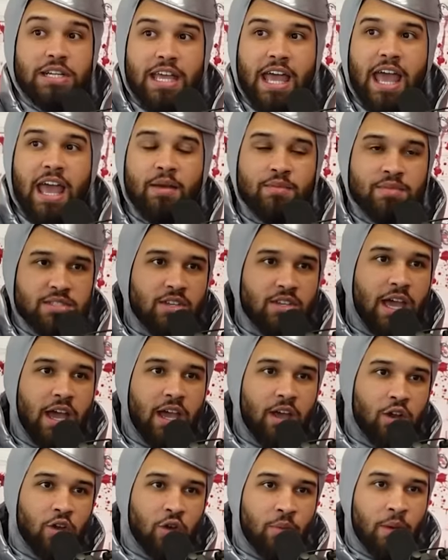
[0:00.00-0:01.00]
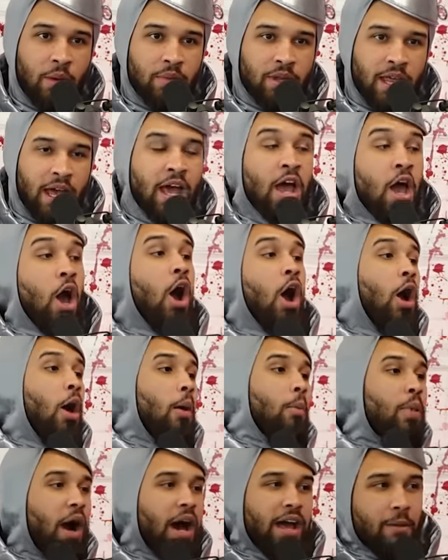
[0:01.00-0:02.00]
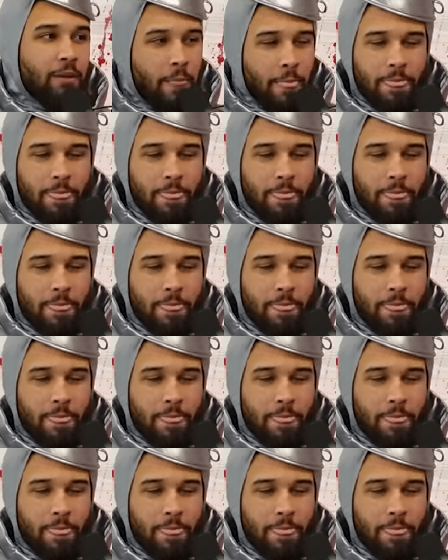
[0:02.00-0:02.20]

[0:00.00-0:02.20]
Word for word: game. So, yeah, I do remember that. But